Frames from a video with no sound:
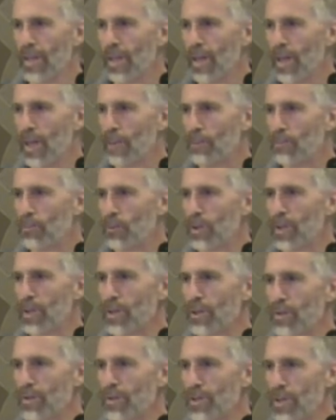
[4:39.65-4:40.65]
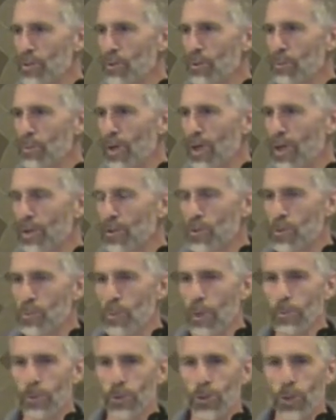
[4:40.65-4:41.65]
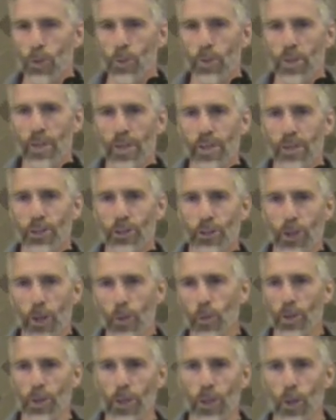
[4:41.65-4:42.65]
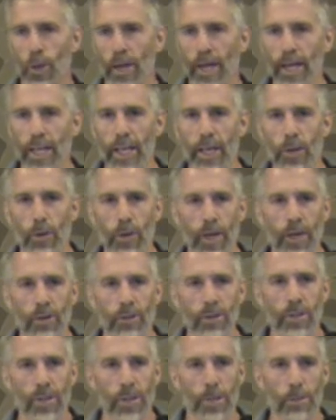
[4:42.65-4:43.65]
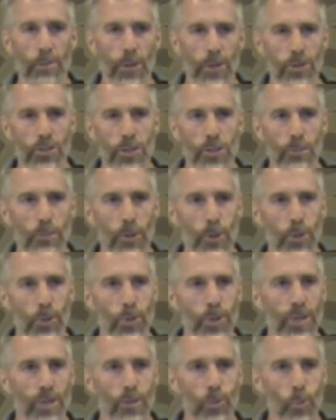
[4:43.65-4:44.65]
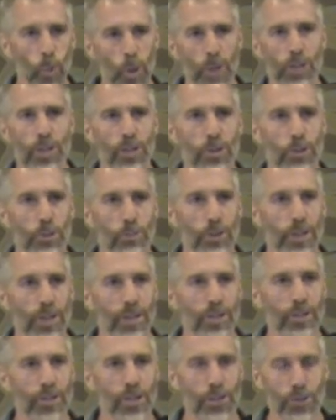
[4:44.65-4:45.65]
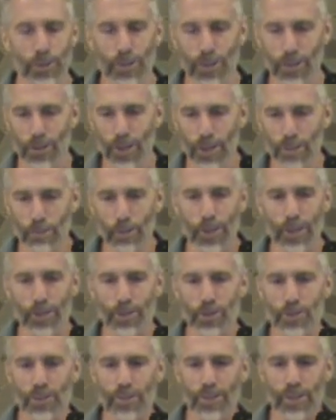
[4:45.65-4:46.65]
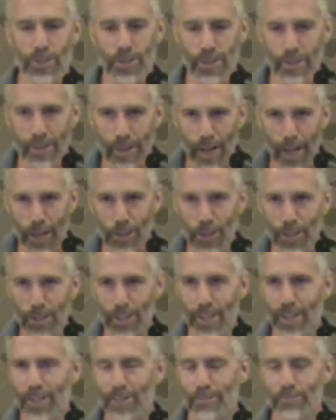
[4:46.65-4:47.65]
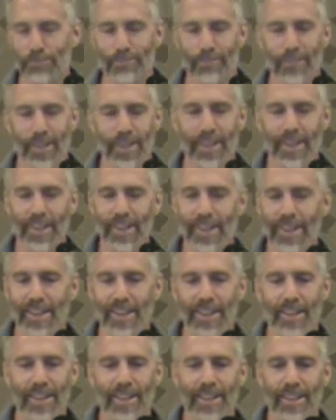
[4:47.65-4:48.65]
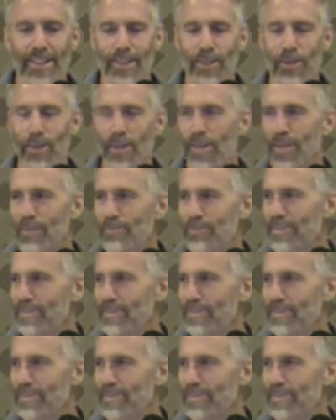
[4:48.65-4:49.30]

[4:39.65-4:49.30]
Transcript: and breathe diesel particles. People don't generally go hanging around the bus depot wanting to breathe diesel exhaust particles, and there's a logic there. Okay?